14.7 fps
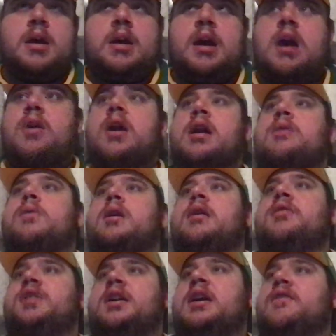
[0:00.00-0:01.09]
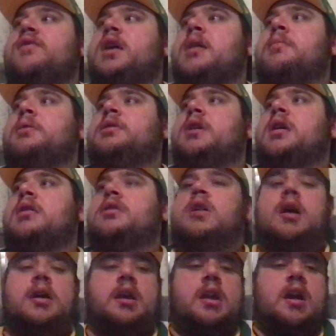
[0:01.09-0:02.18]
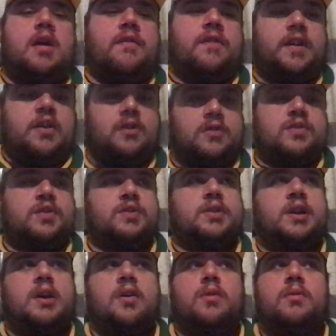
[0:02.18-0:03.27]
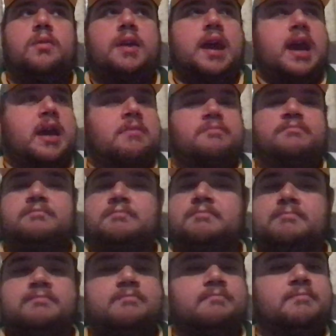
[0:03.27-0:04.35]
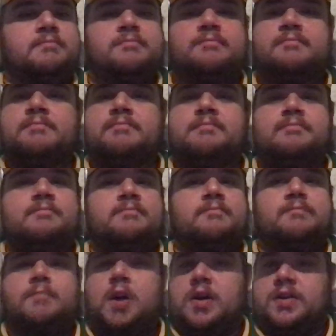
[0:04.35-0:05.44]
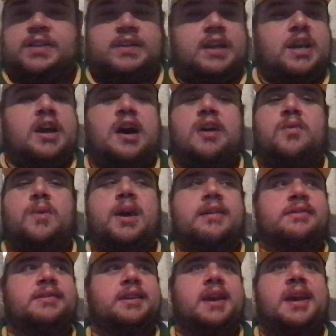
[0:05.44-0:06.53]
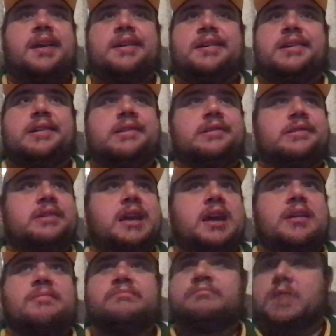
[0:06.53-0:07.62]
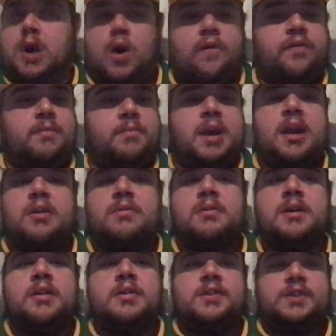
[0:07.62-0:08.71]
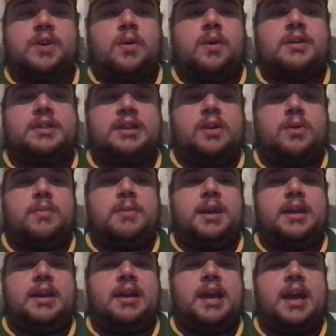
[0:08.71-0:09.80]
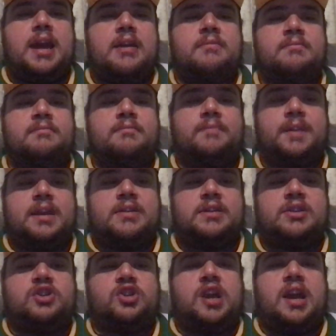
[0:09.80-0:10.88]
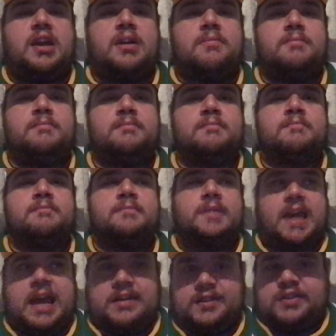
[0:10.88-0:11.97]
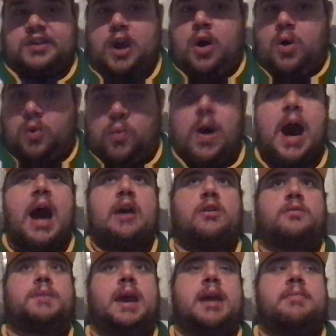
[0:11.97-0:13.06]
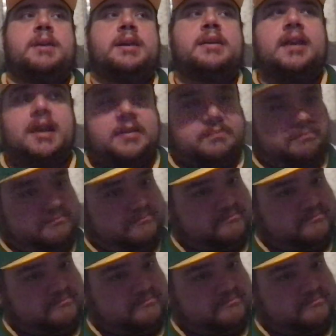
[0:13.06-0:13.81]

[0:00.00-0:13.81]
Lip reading: Alrighty, well, I think I've rambled on long enough here, so, hey, we'll see you on Wednesday, and go from there. So until we meet again, this is Jacob. Let's go Wild, baby, and